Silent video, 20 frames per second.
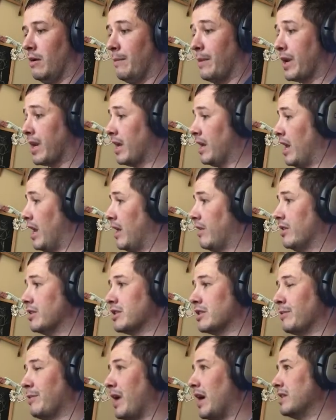But again, hey,
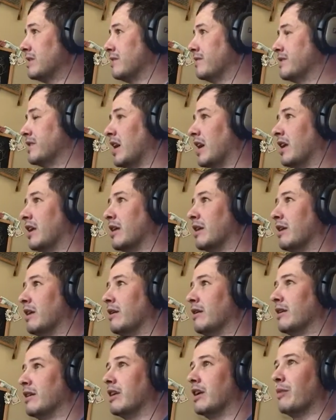this is the positive side.
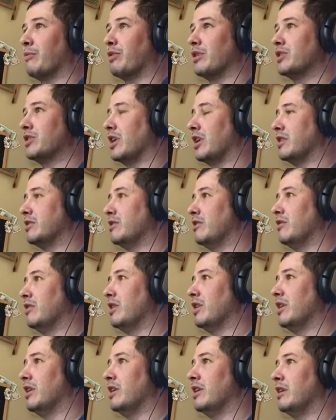Again, appreciate you
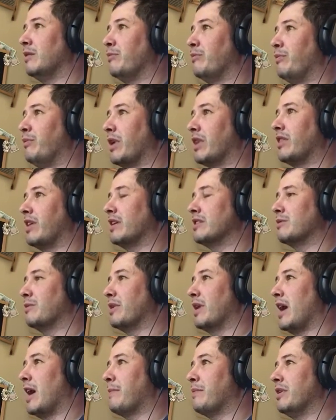tuning in. Big things have
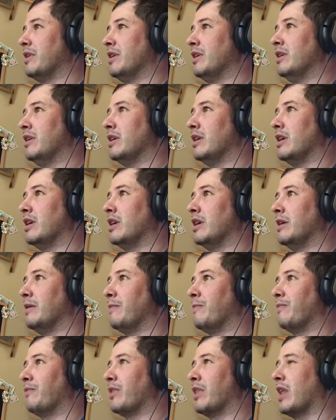been happening.
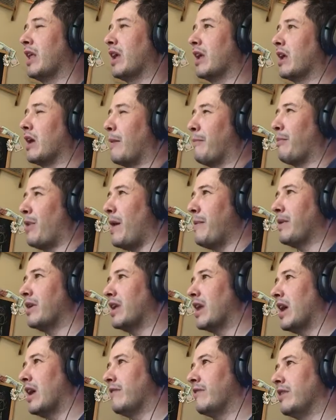I'm probably
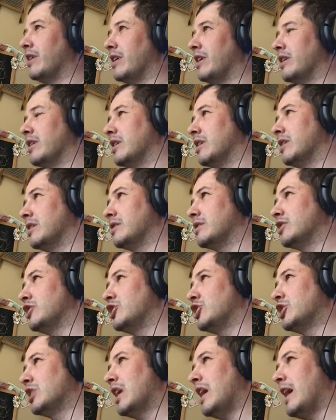going to have a
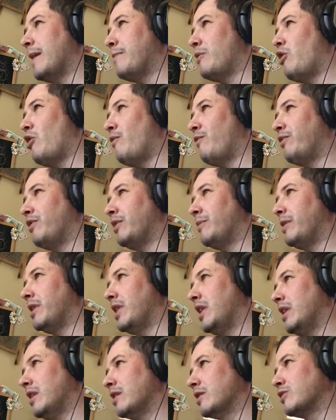job, hopefully by
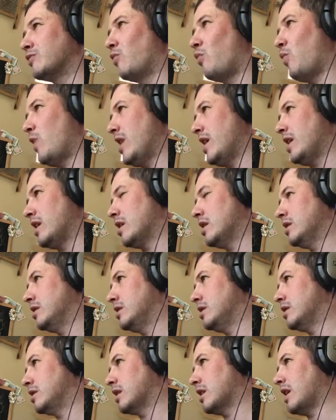the end of this week,
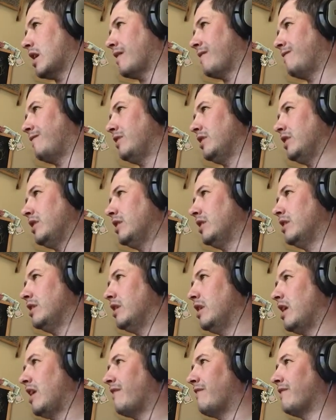just to kind of fill you in
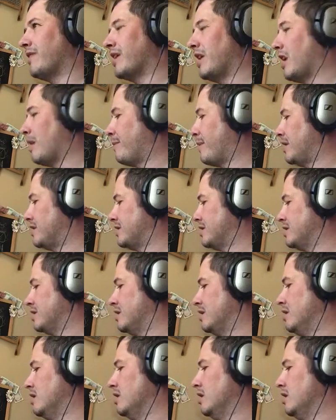there. I haven't forgot about you.